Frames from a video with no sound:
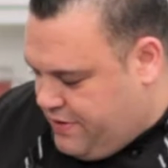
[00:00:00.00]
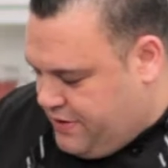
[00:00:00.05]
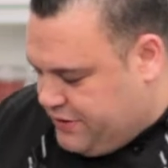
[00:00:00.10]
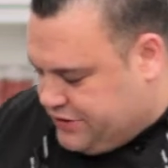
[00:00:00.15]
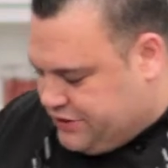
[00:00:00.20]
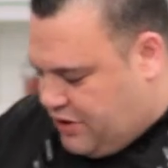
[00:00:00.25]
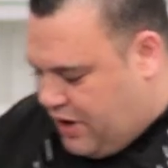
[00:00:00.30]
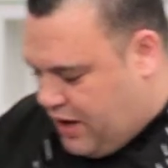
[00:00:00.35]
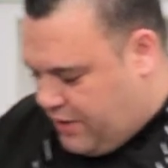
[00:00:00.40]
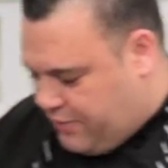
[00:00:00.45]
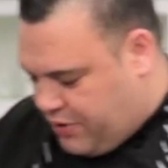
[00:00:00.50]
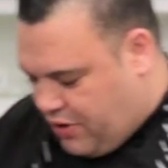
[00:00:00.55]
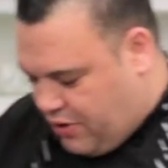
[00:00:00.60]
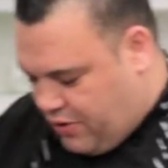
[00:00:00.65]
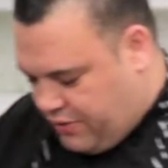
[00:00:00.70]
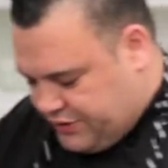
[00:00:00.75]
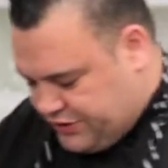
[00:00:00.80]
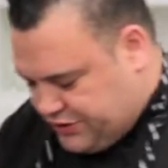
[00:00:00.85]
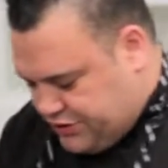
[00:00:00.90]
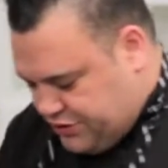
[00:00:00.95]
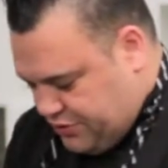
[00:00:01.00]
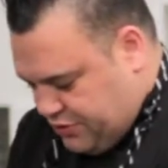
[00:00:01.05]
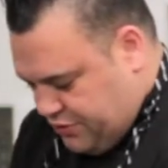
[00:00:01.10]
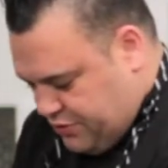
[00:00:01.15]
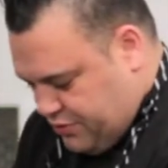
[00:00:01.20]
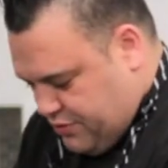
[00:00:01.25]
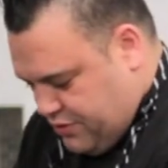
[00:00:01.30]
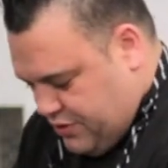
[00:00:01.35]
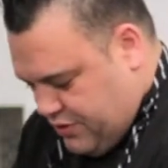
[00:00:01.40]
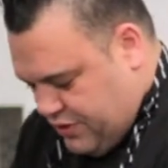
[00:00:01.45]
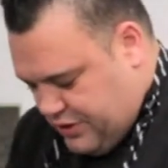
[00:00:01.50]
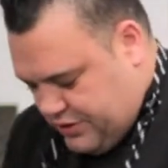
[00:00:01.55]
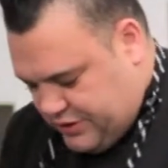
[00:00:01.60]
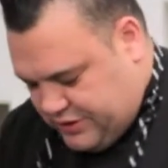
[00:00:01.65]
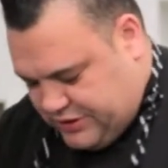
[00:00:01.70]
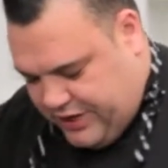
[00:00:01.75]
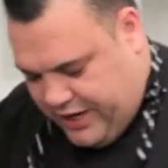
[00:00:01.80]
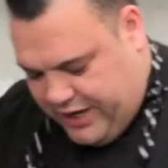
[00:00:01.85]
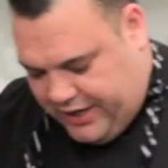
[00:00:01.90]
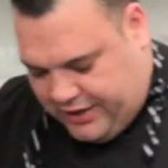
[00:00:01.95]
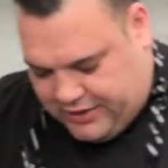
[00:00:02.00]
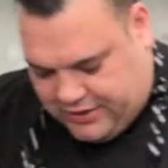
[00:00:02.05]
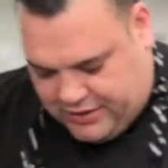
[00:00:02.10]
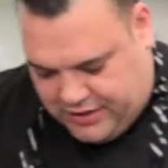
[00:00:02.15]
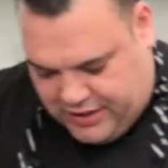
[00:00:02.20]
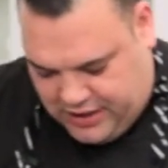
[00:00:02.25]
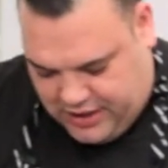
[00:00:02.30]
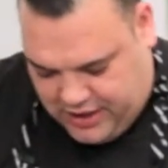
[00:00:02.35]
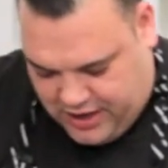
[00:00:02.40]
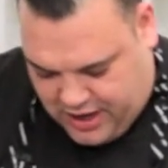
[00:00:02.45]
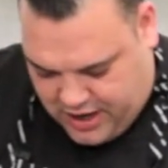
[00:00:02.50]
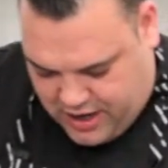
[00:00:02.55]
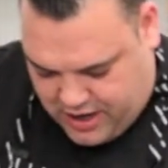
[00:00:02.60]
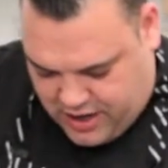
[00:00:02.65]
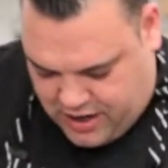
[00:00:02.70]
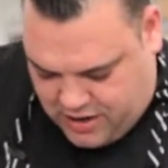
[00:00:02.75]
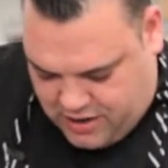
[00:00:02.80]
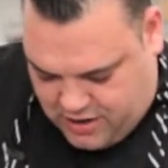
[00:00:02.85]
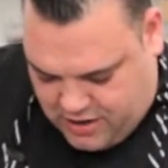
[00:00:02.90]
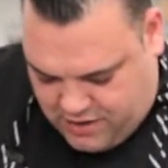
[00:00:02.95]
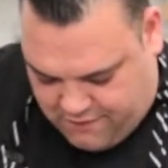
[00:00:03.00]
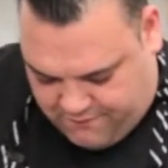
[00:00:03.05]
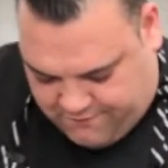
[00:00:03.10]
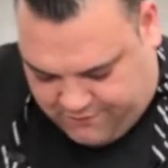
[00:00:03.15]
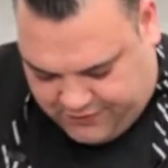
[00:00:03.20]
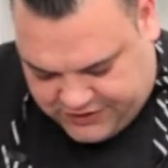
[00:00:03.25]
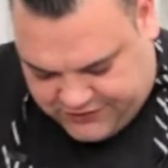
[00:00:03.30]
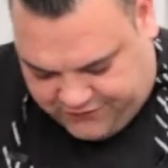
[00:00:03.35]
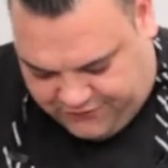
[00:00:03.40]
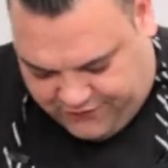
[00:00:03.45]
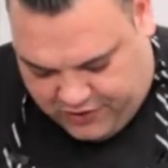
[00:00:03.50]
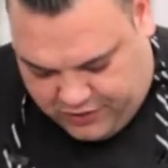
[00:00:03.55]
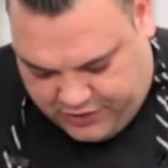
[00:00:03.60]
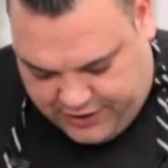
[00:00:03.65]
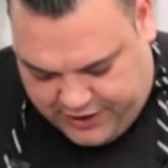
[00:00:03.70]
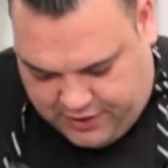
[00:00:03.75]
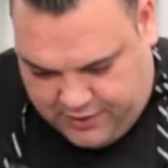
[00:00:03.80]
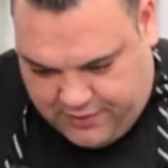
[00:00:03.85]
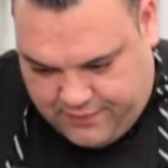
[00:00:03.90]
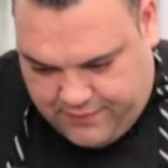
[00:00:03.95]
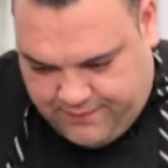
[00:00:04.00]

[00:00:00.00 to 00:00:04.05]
So I'm going to take the first filling,